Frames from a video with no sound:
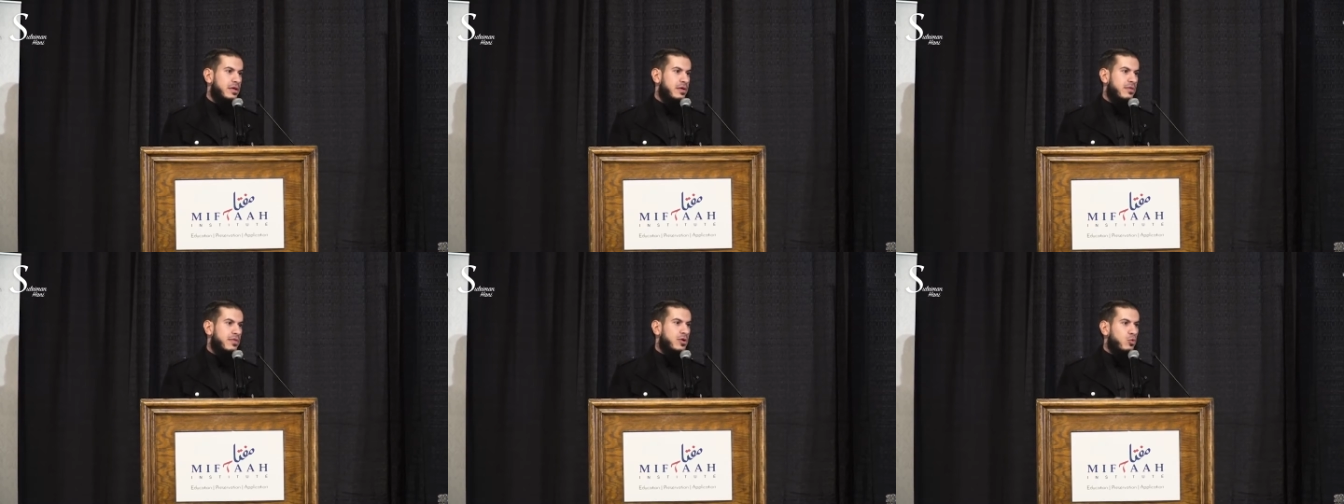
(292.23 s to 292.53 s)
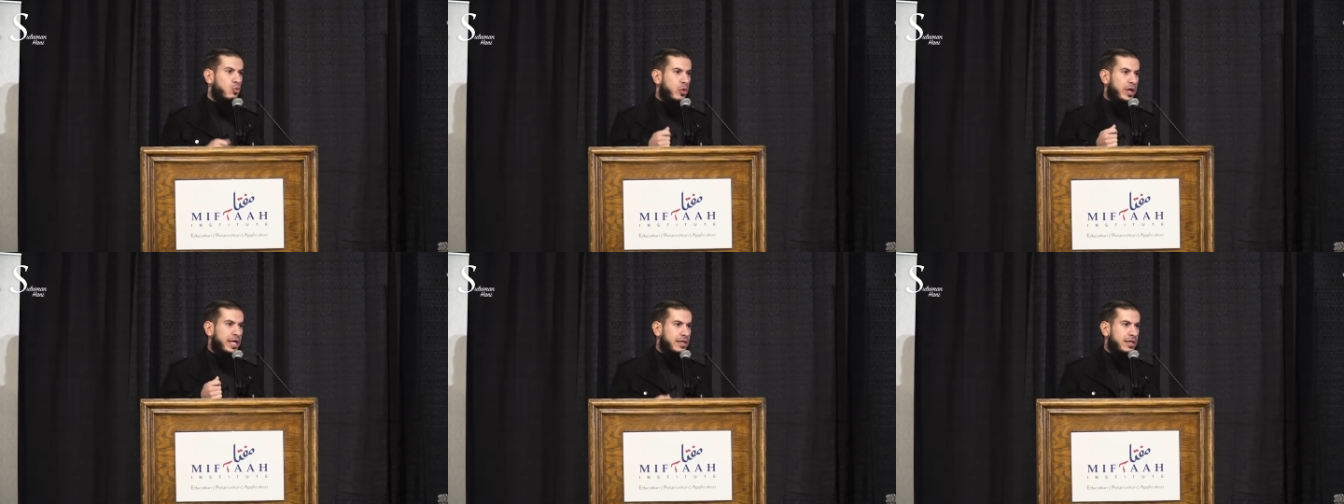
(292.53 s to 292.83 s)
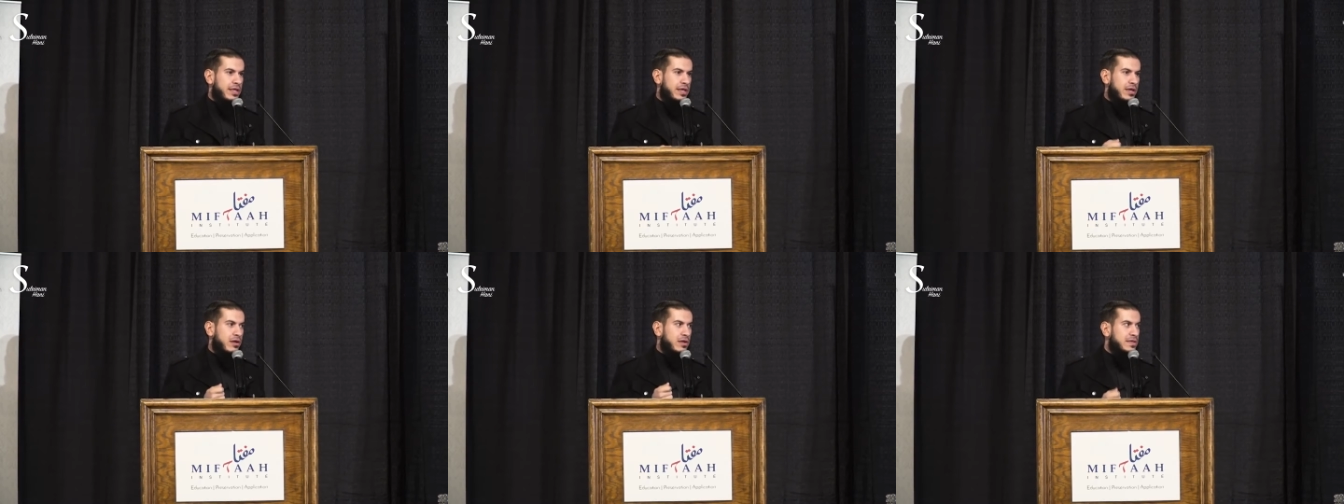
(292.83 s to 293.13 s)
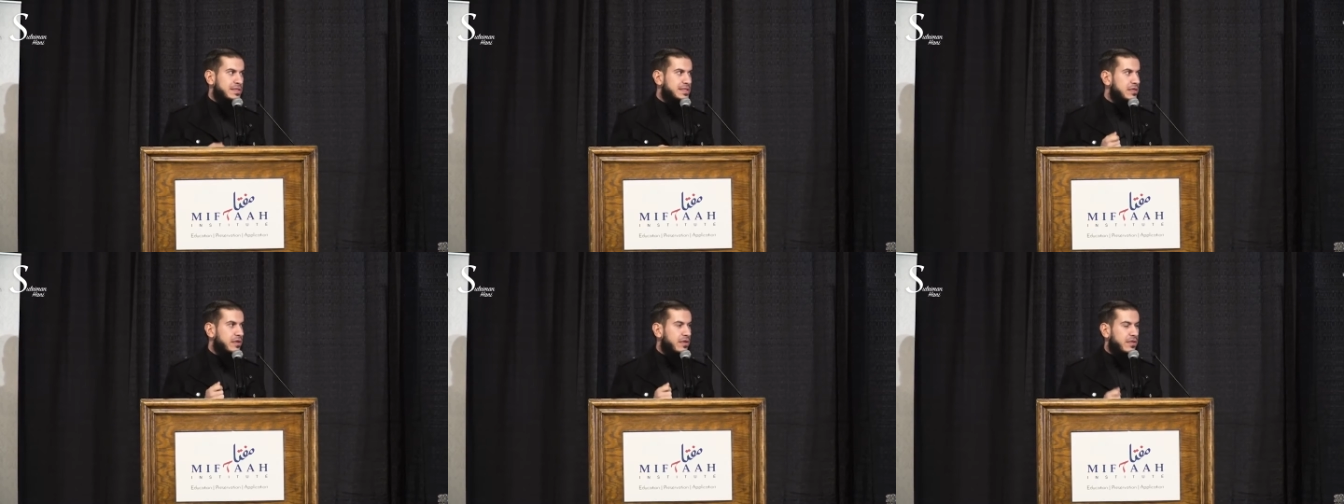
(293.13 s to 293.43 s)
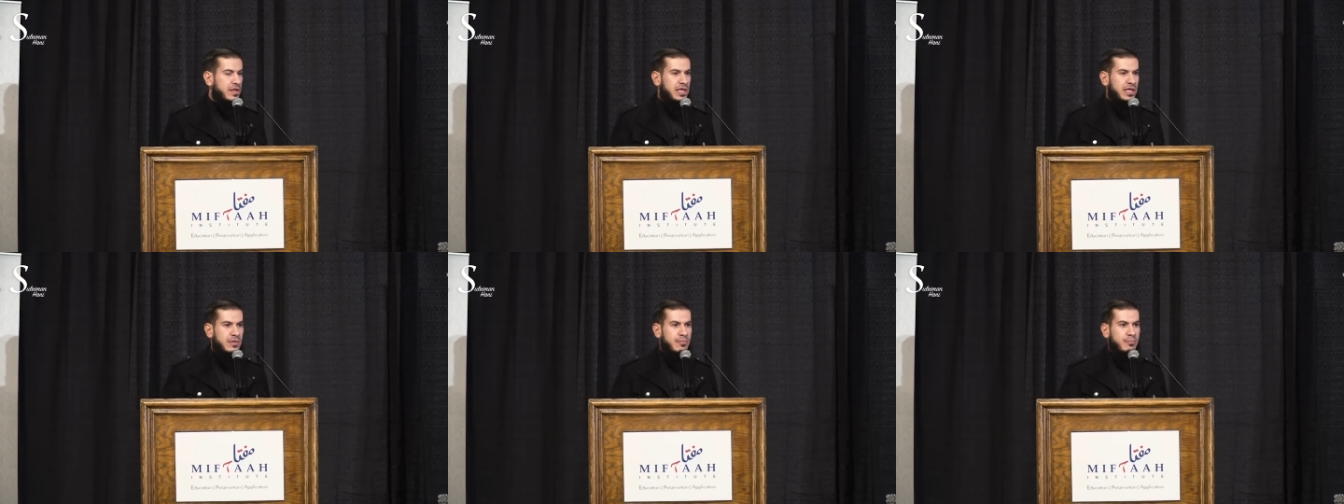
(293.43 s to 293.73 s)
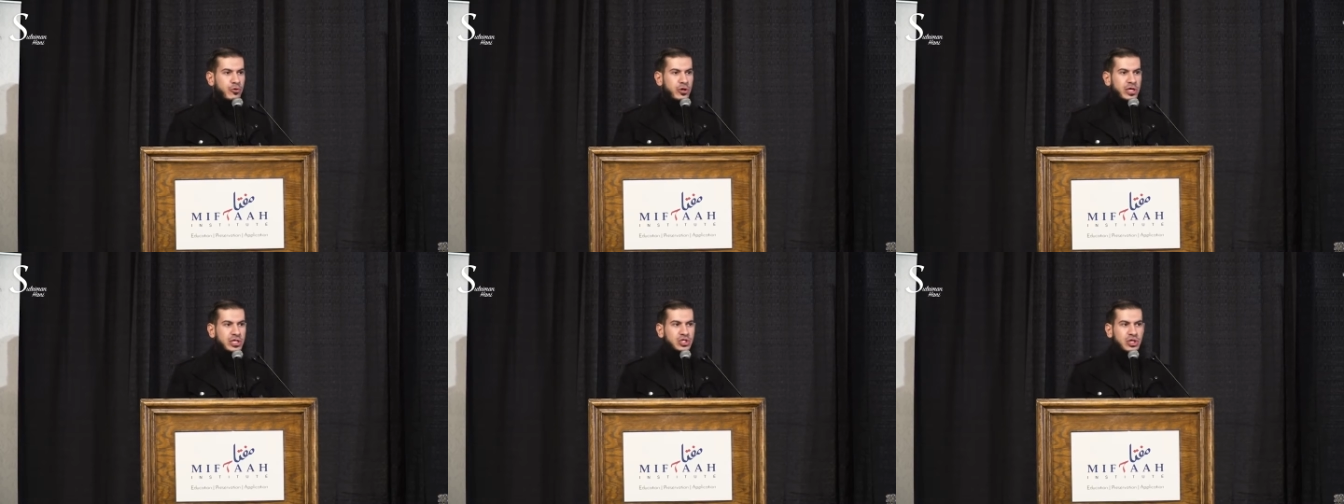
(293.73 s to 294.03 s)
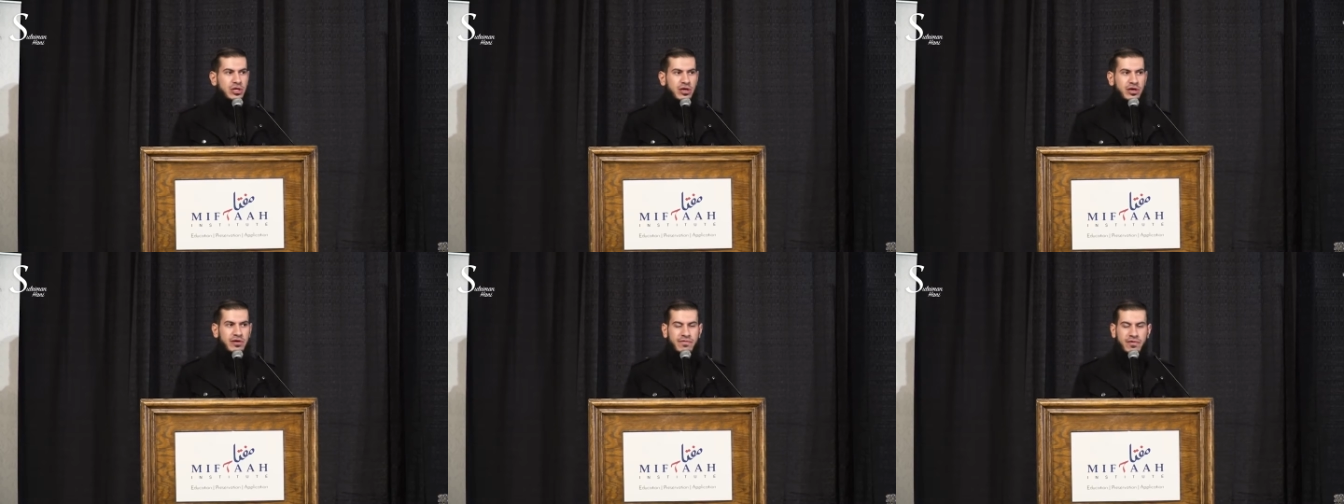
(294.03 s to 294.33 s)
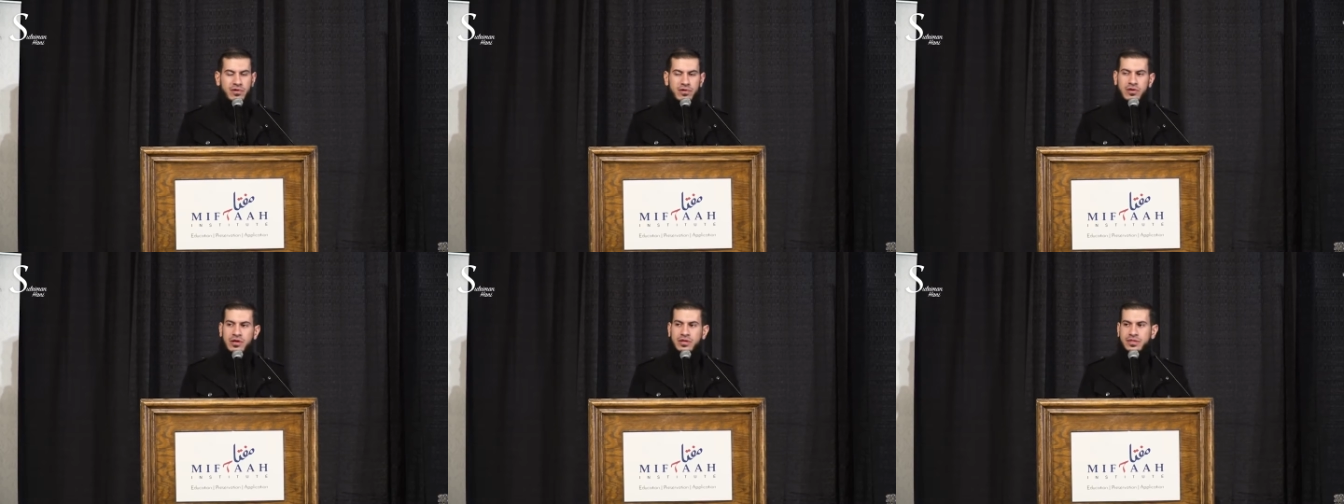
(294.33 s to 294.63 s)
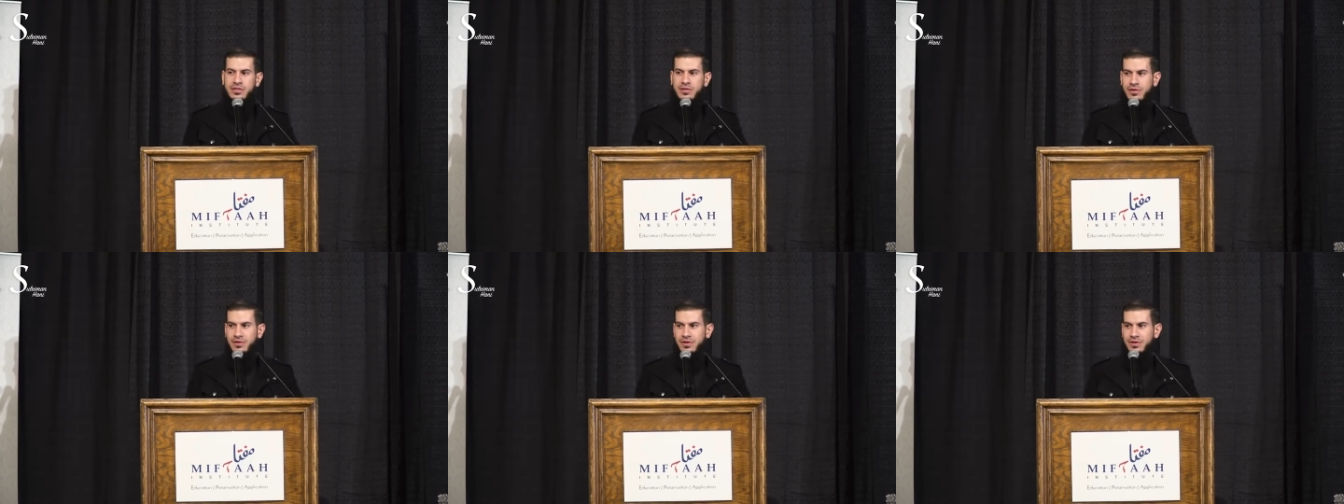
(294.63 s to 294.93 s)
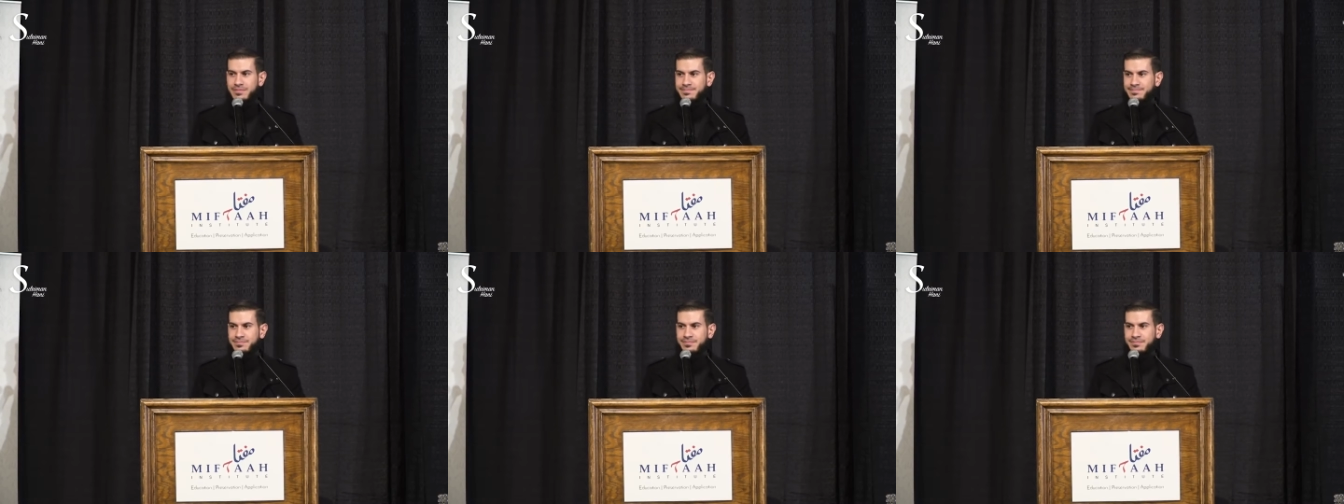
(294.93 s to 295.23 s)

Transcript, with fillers: than waiting until the bridge of Qantara.